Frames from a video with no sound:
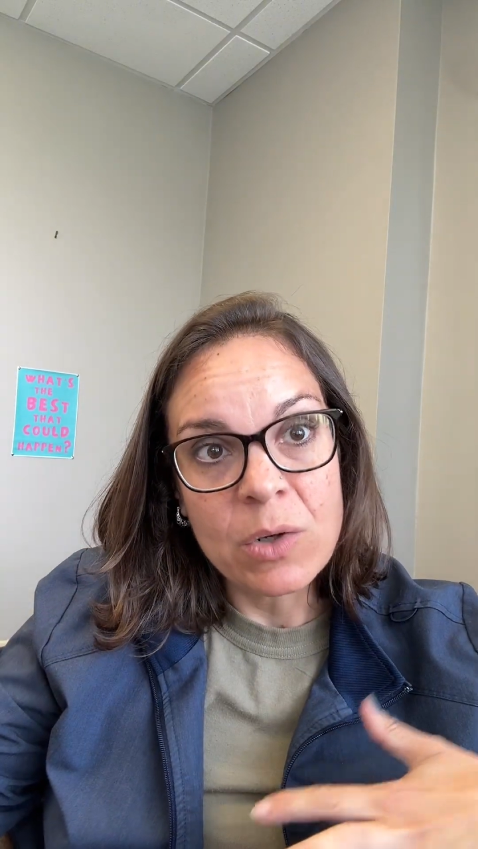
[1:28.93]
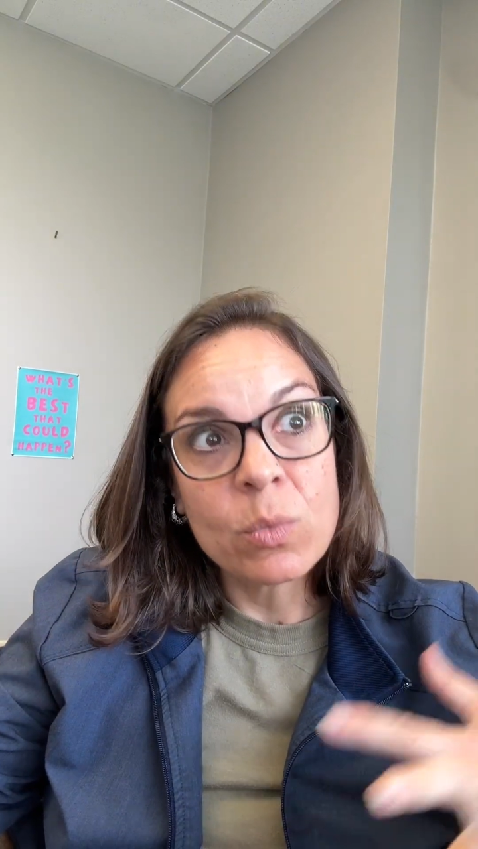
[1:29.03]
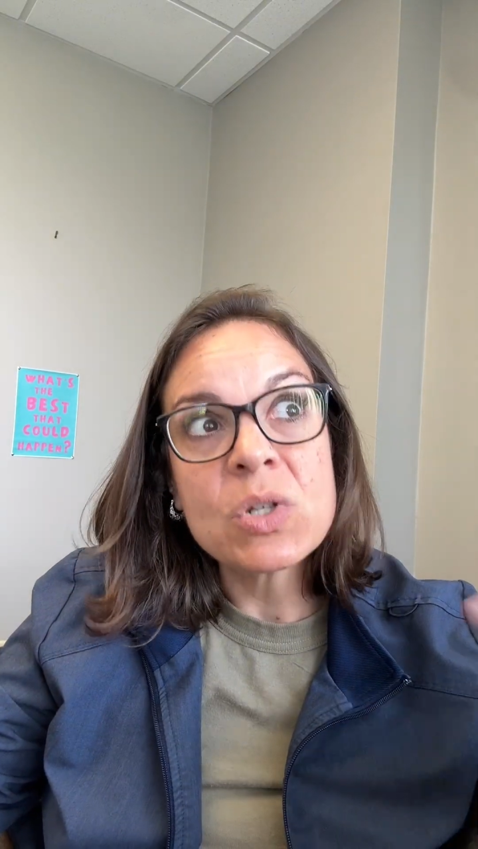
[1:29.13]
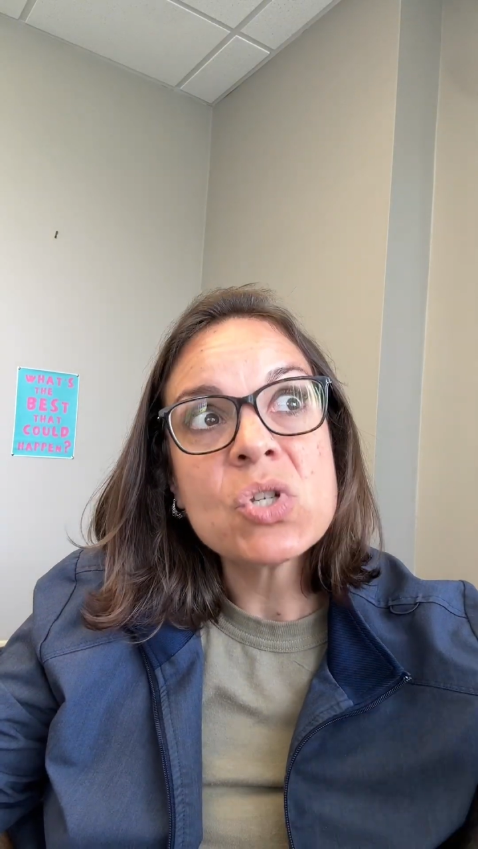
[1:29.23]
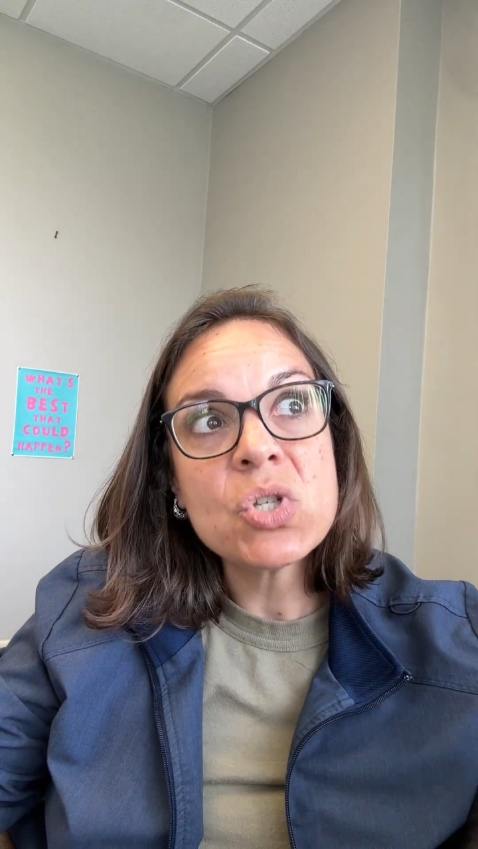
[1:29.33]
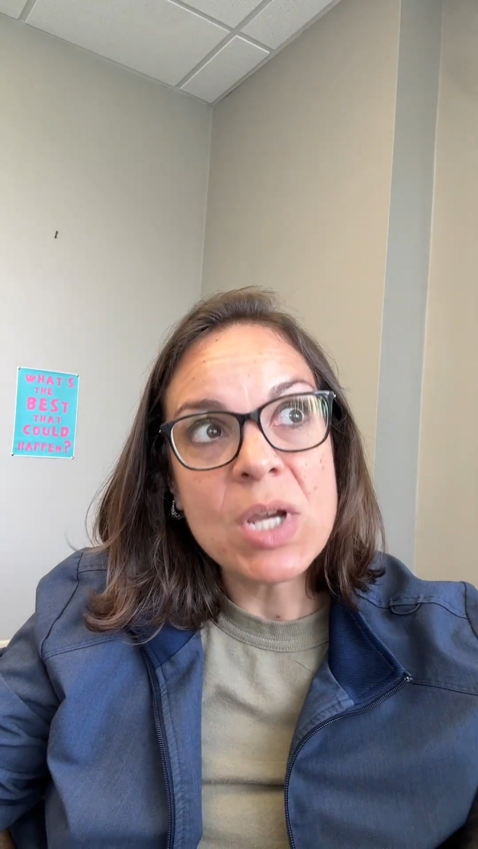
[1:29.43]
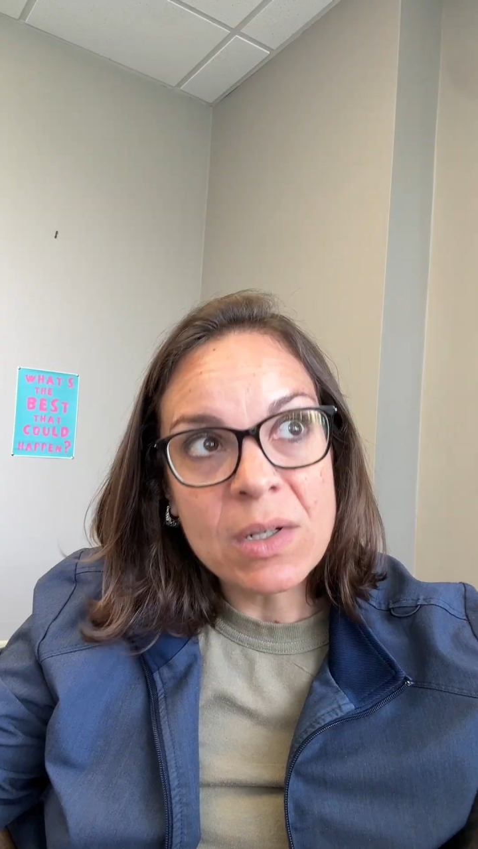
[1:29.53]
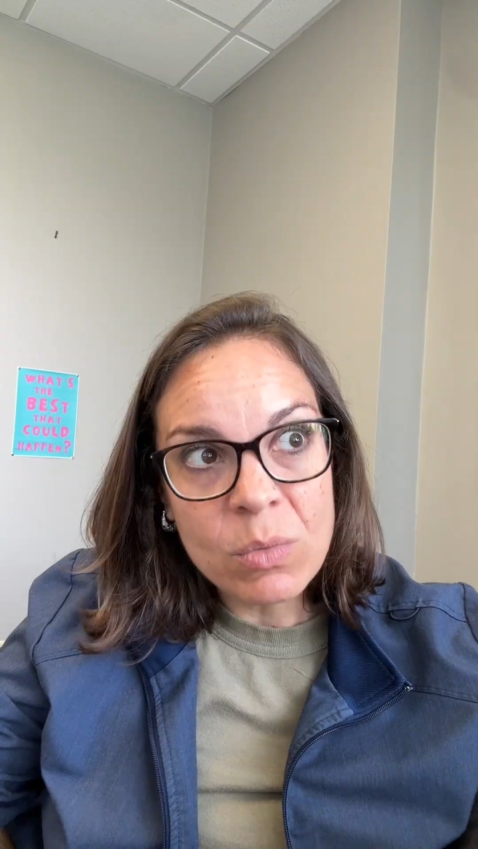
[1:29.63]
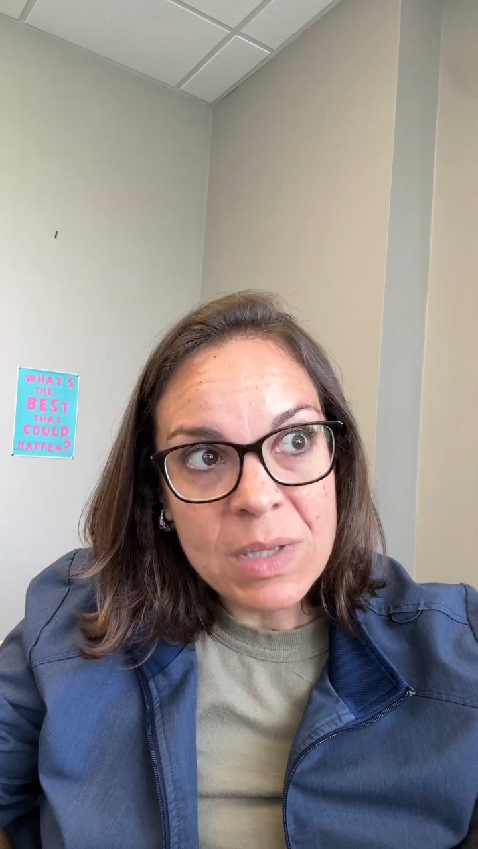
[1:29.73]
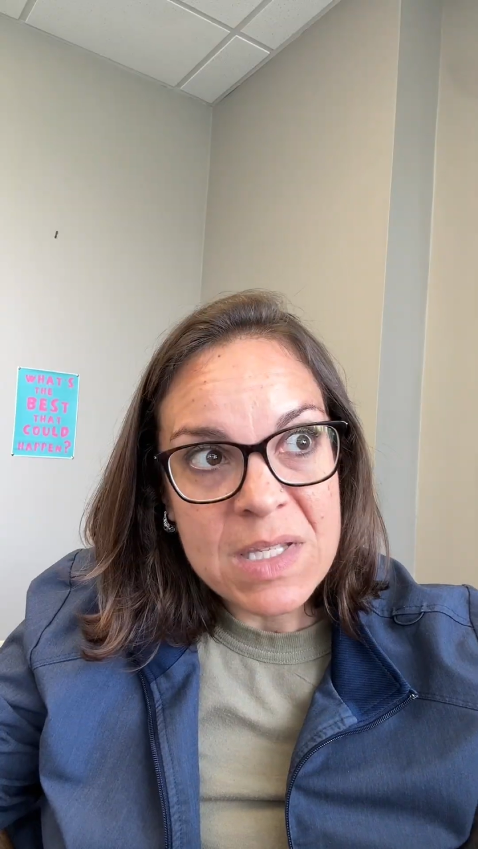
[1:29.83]
which
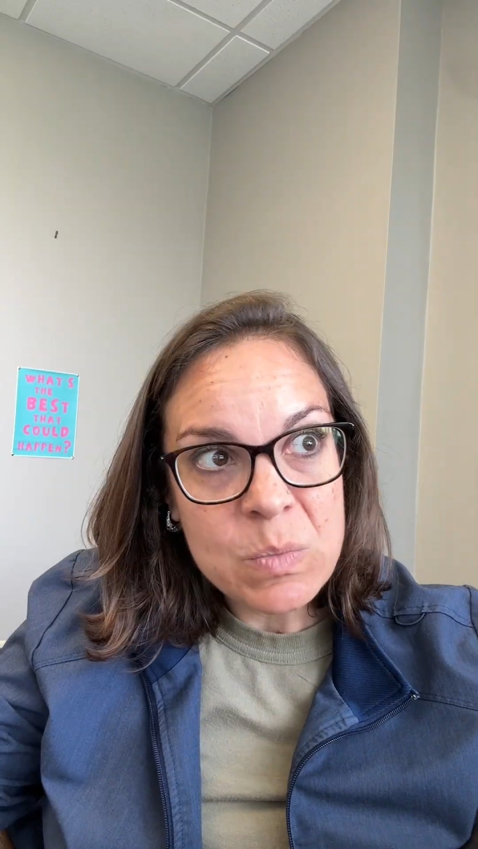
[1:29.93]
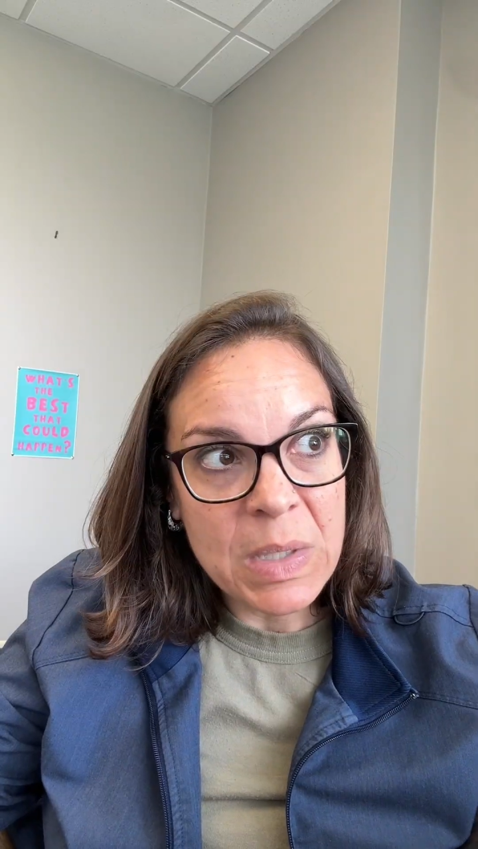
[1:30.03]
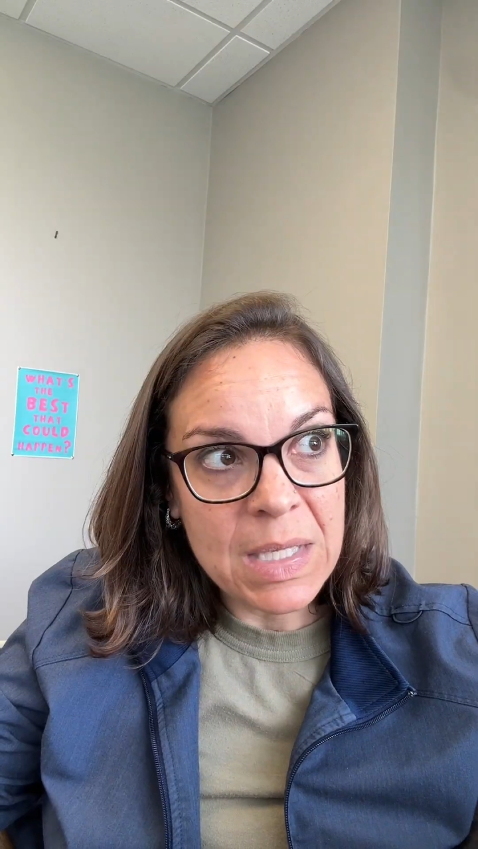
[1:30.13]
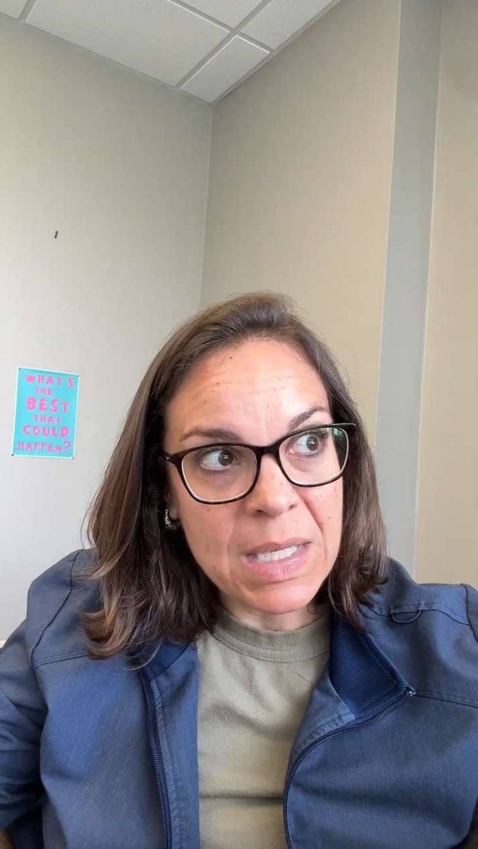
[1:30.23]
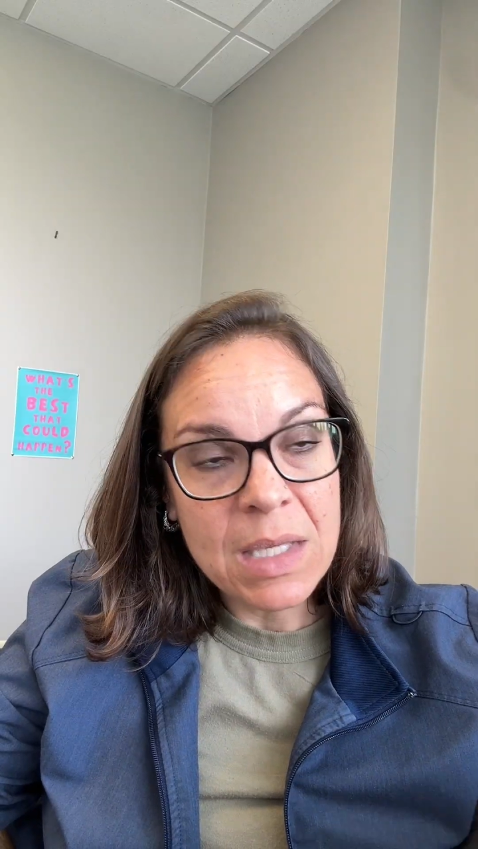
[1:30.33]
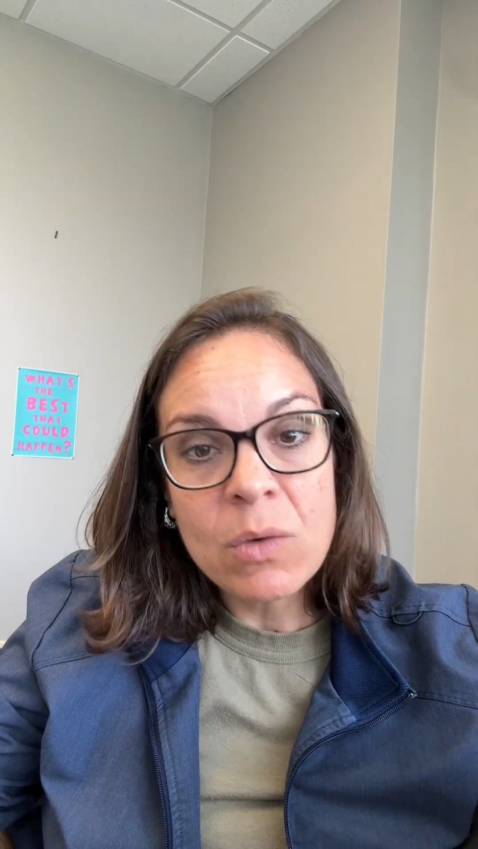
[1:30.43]
generally speaking